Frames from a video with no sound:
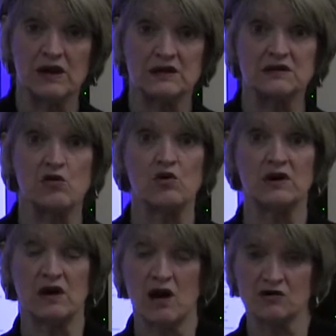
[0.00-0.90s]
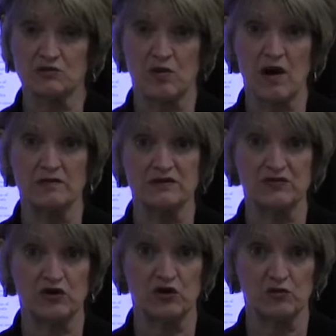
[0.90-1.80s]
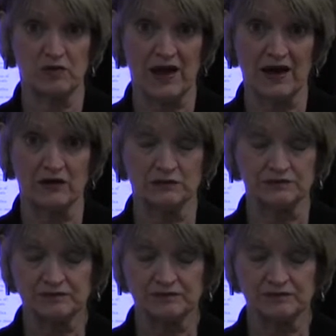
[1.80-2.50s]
it's going to cause problems for your bladder.